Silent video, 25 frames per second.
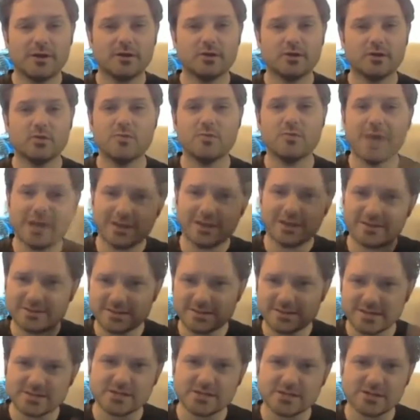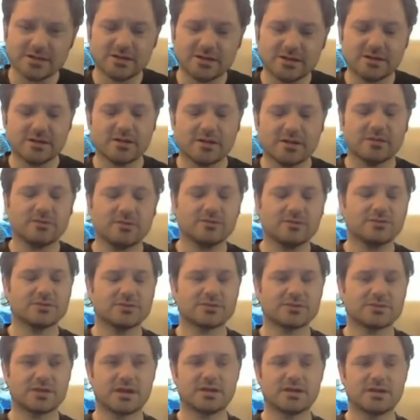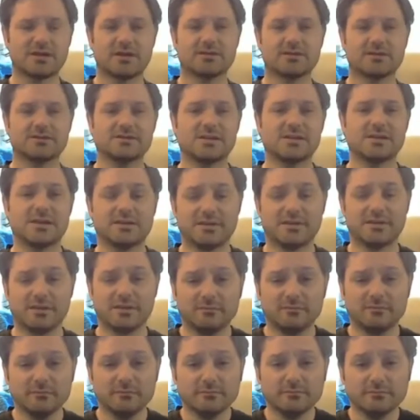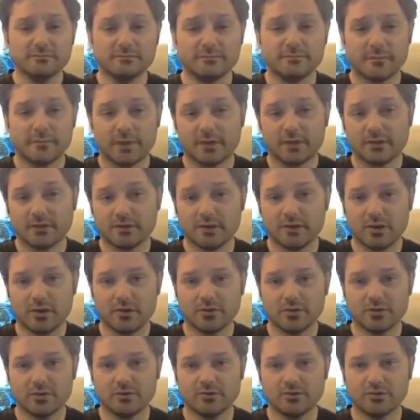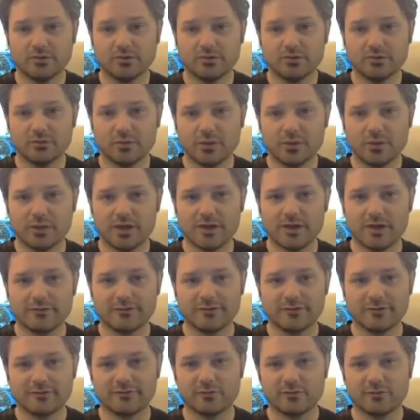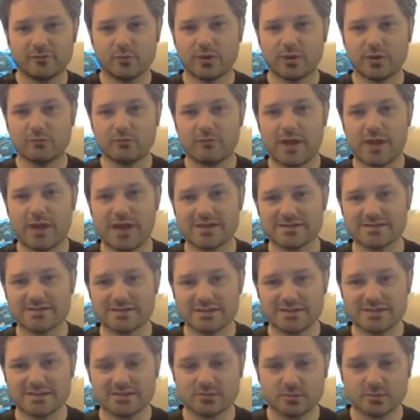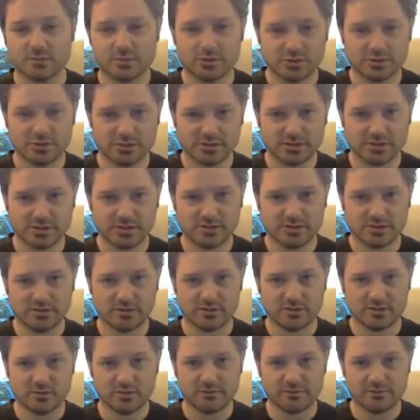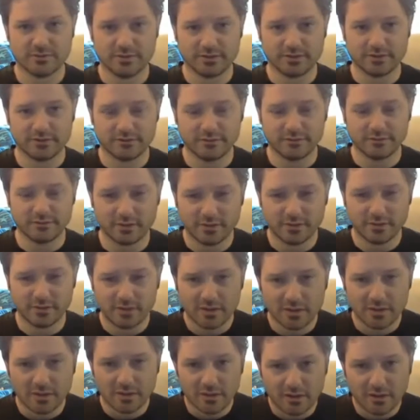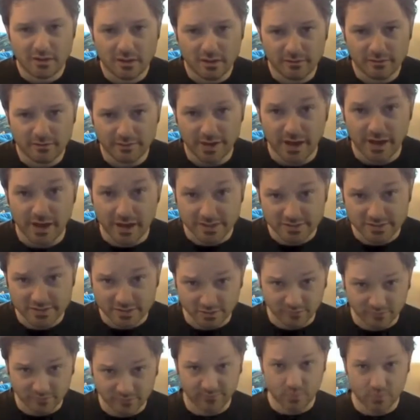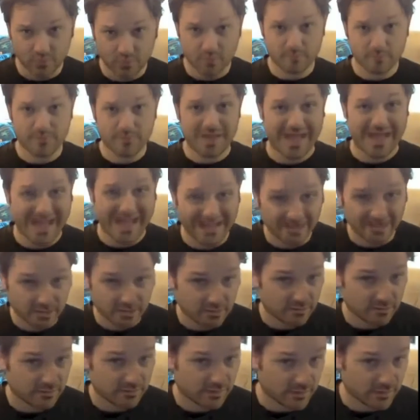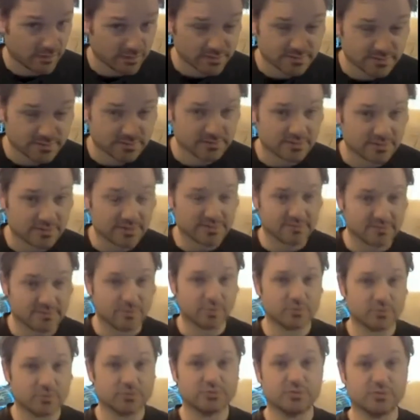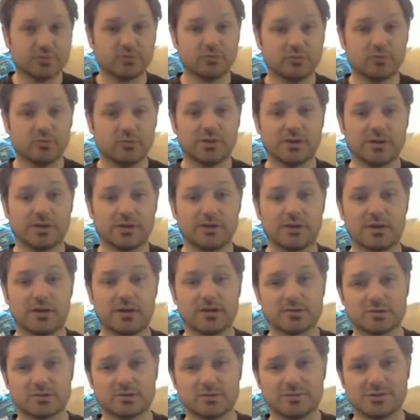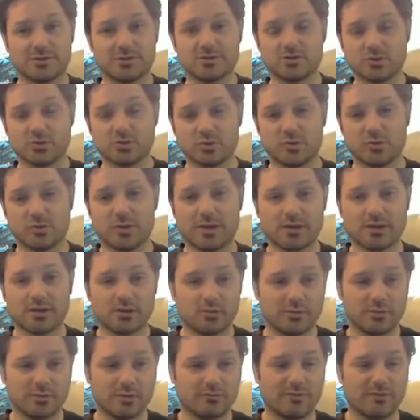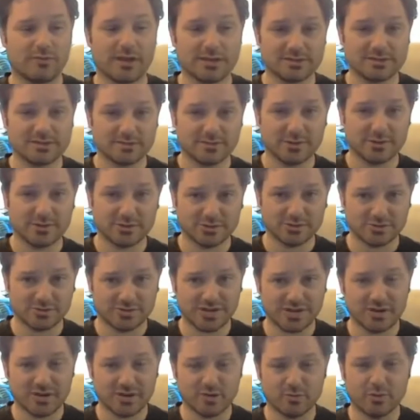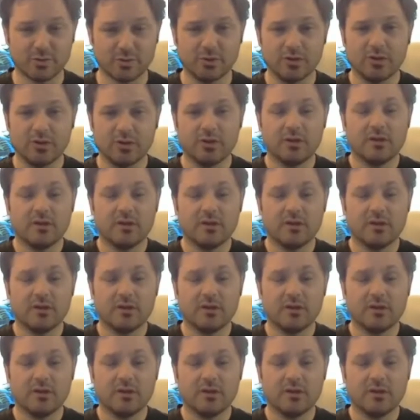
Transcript: you make a decision and you decide not to see it, and then you realize that it's winning Razzies, which is the equivalent of an Oscar for bad things, as opposed to winning an Oscar because you're great. You win a Razzie because you're terrible.